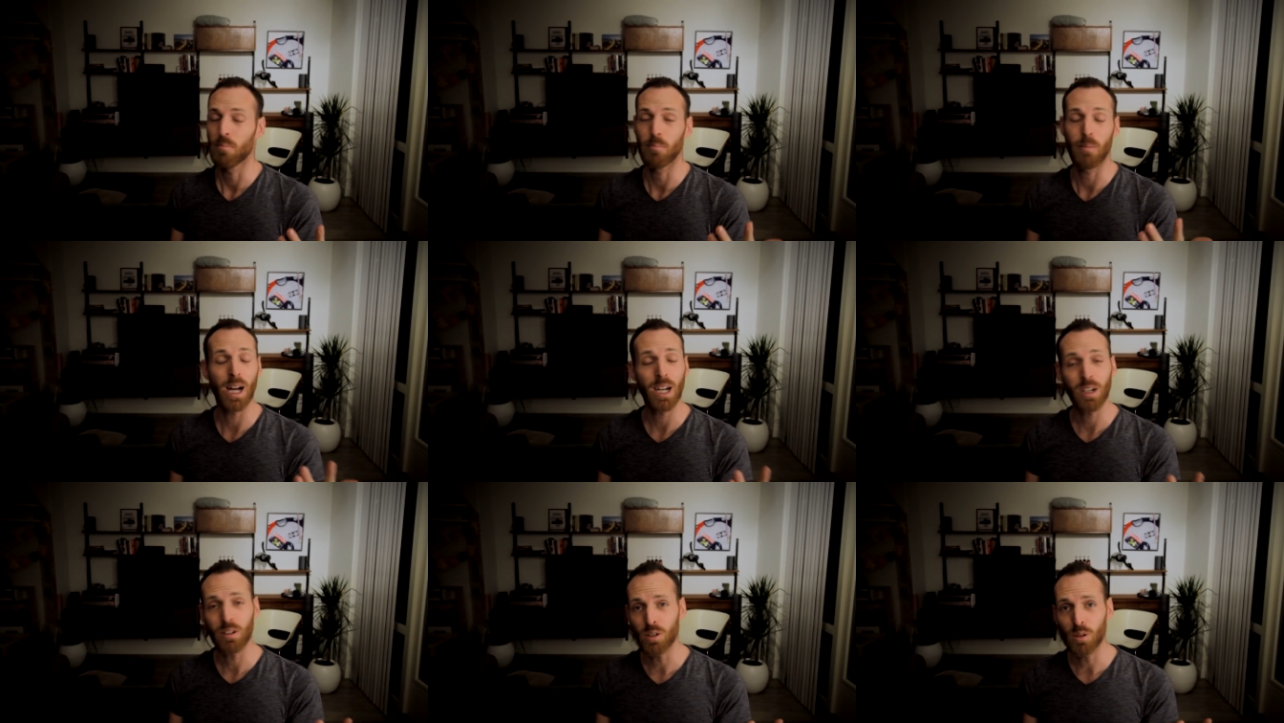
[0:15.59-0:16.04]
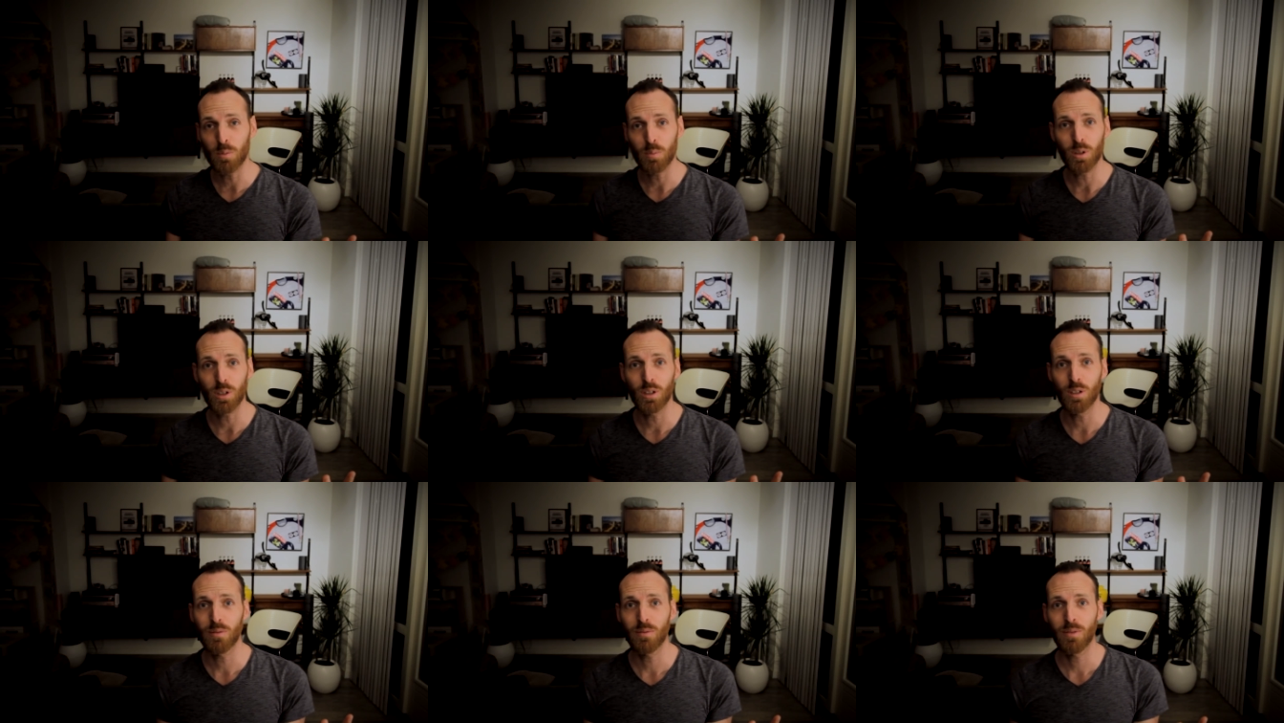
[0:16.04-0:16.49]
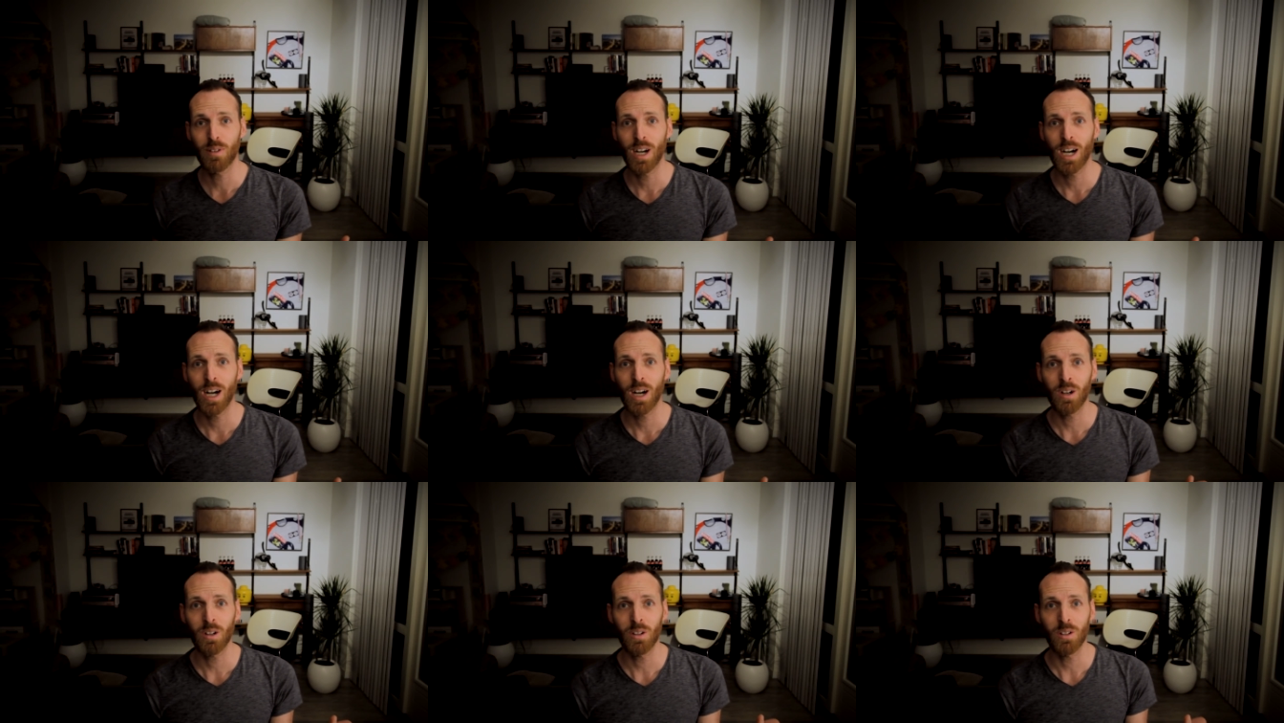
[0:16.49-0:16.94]

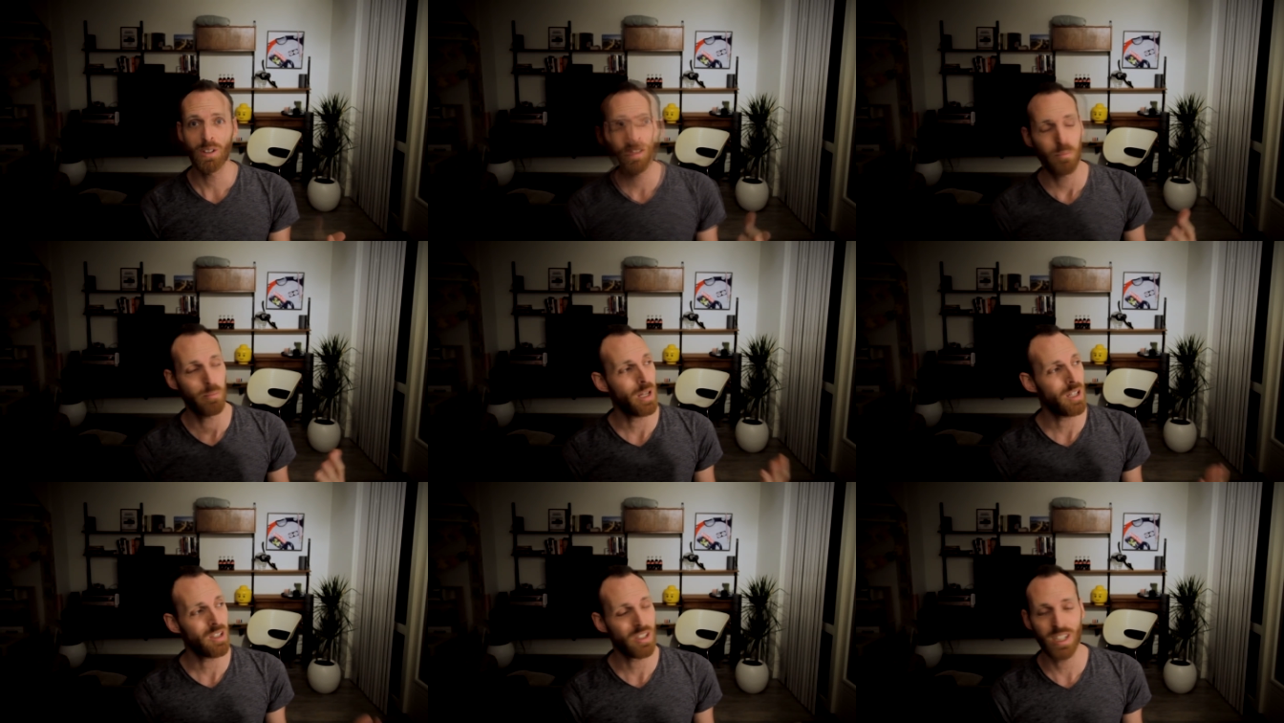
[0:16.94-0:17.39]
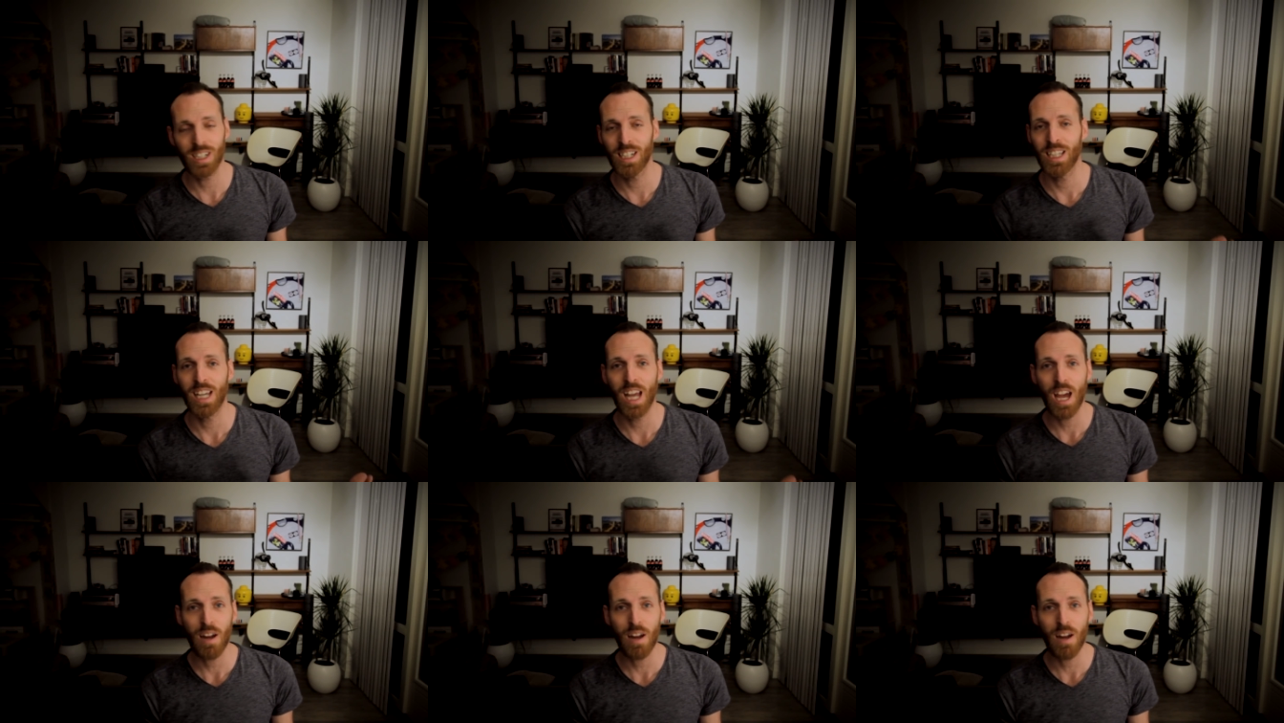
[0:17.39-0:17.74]
MicroProfile, basically